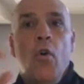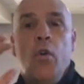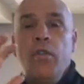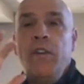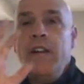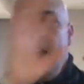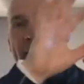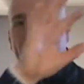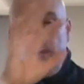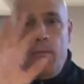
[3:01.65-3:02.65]
or you can
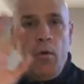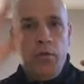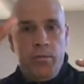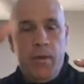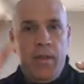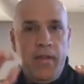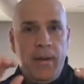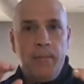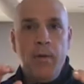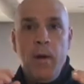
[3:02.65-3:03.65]
catch them or smother
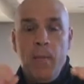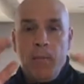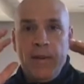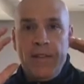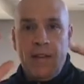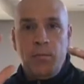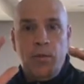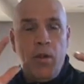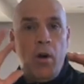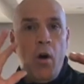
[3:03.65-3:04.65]
them. But that's
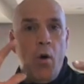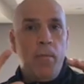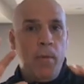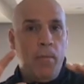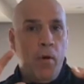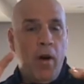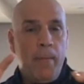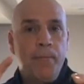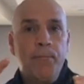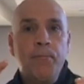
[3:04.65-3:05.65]
with an open
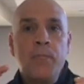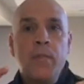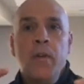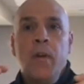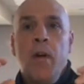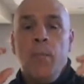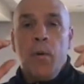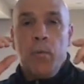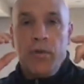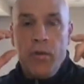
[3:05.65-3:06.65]
palm.
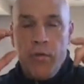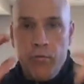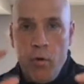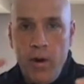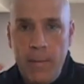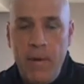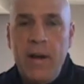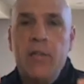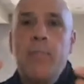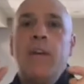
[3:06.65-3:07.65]
But when you're throwing a
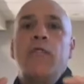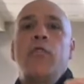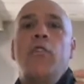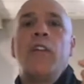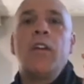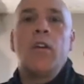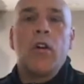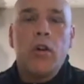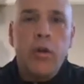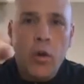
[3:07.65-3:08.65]
punch, make sure that you're
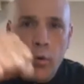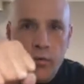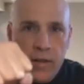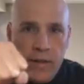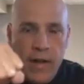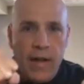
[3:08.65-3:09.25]
closing